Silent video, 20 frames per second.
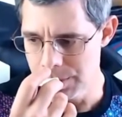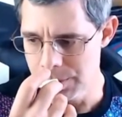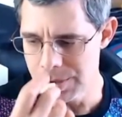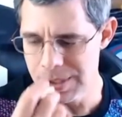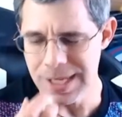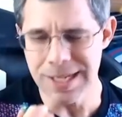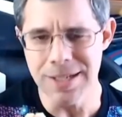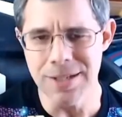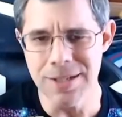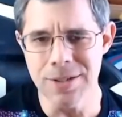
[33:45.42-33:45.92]

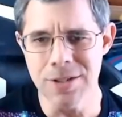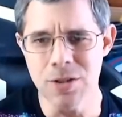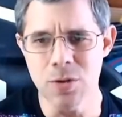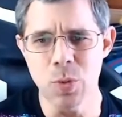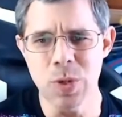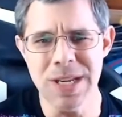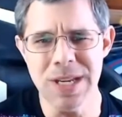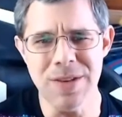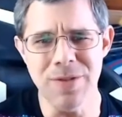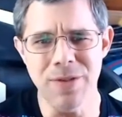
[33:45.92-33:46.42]
It's got a
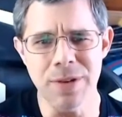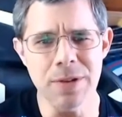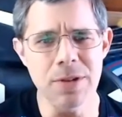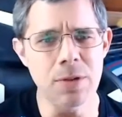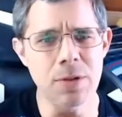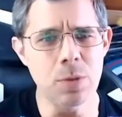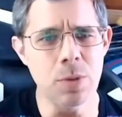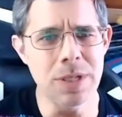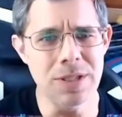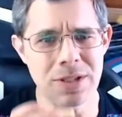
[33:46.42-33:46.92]
sweet,
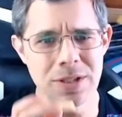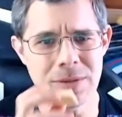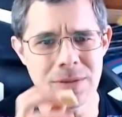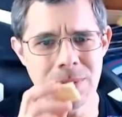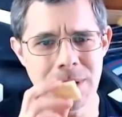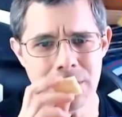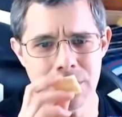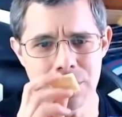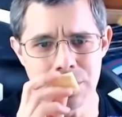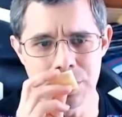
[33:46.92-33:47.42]
very sweet
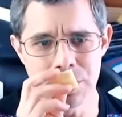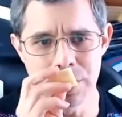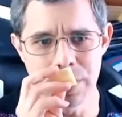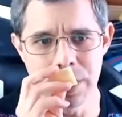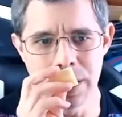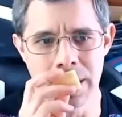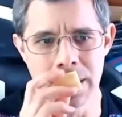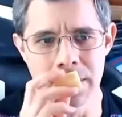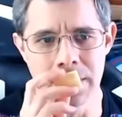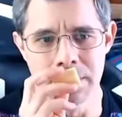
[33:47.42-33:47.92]
smell to it.